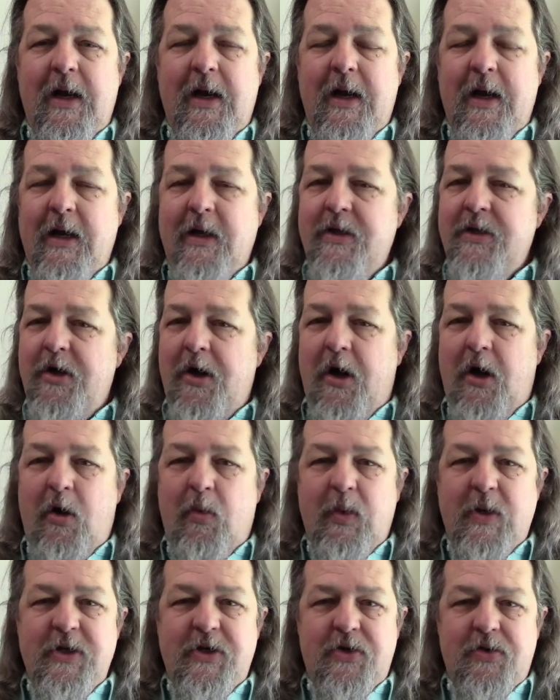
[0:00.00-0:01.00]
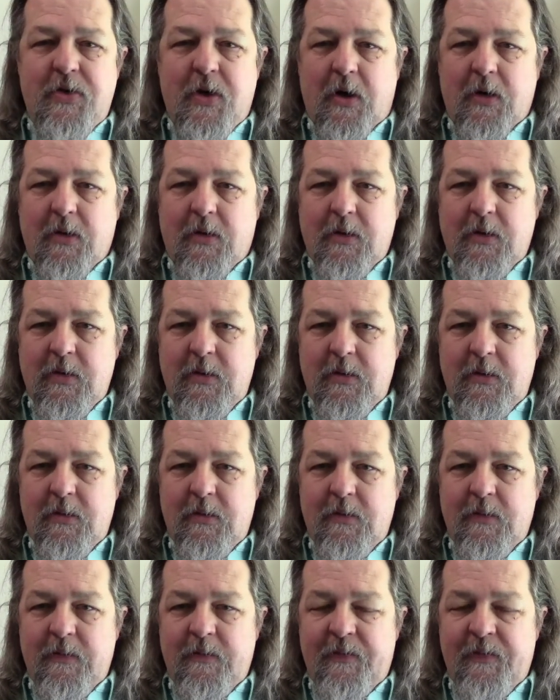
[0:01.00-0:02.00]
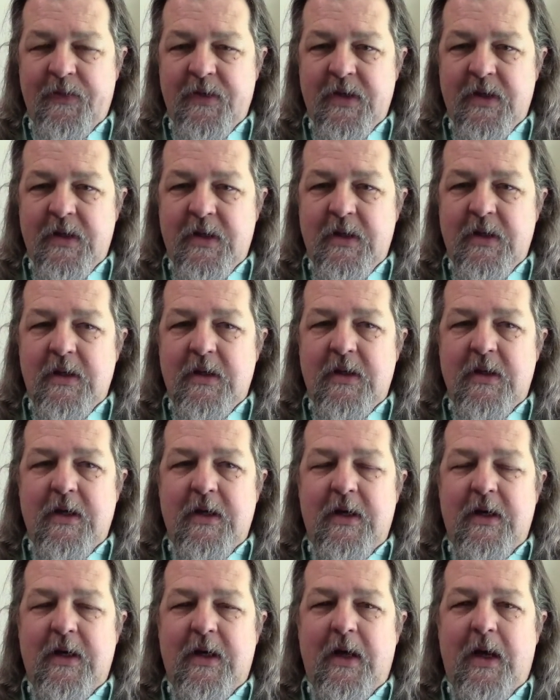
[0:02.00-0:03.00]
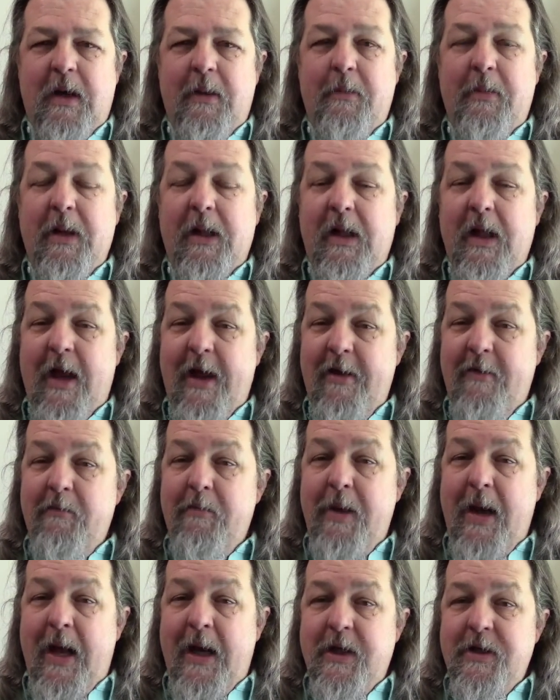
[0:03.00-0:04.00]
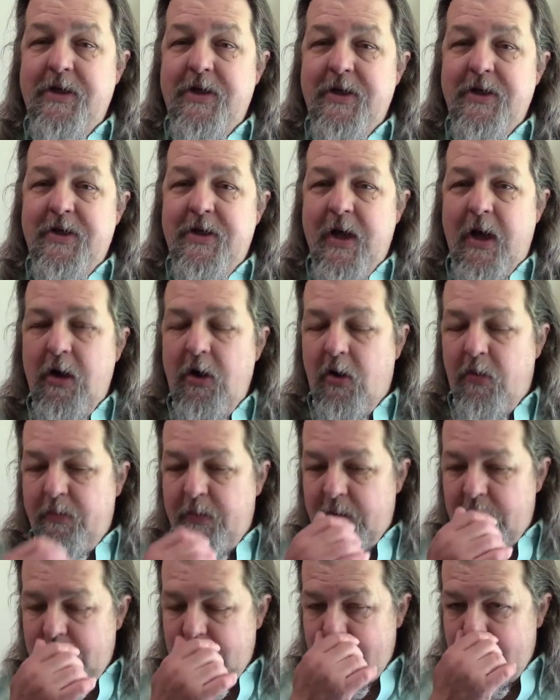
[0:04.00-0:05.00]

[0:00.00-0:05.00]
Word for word: and it has always struggled, uh, but they have managed to stay open.